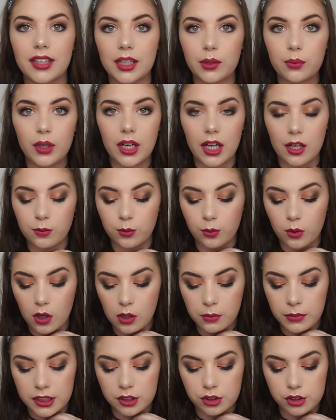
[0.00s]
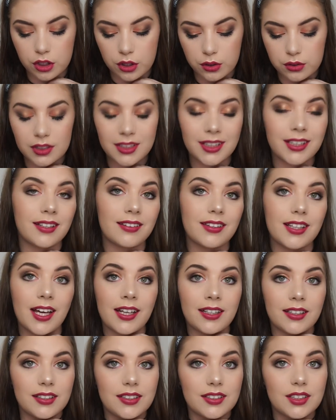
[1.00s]
Then we have Warm and Toasty and
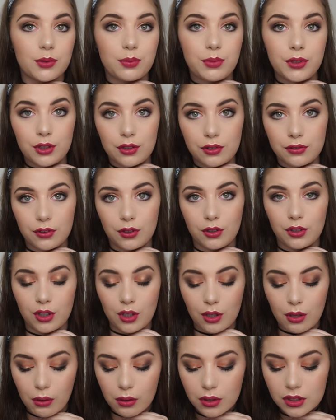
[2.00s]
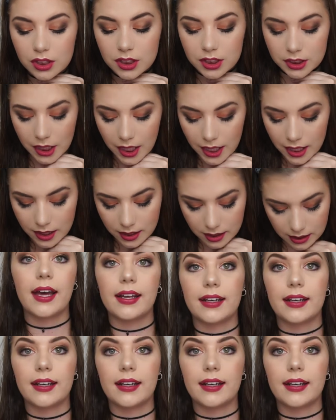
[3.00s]
that is a beautiful gold shade.